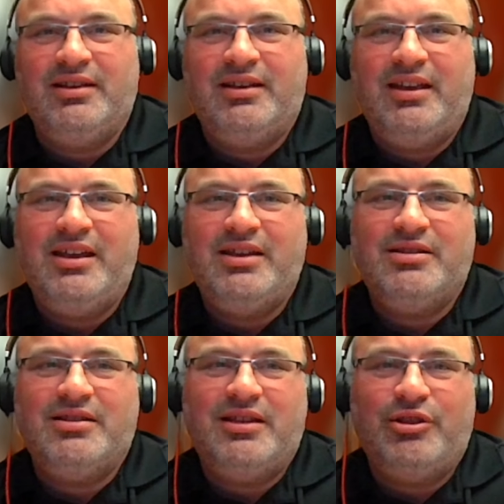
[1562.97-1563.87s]
and
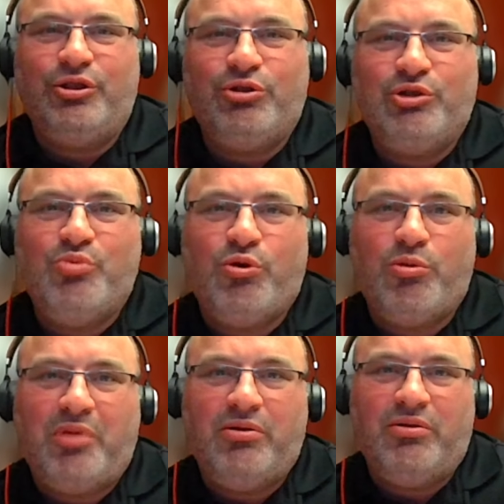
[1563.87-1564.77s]
and learning more
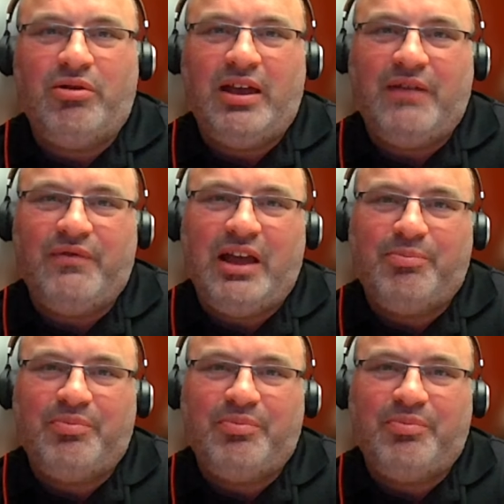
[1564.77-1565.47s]
about every ep,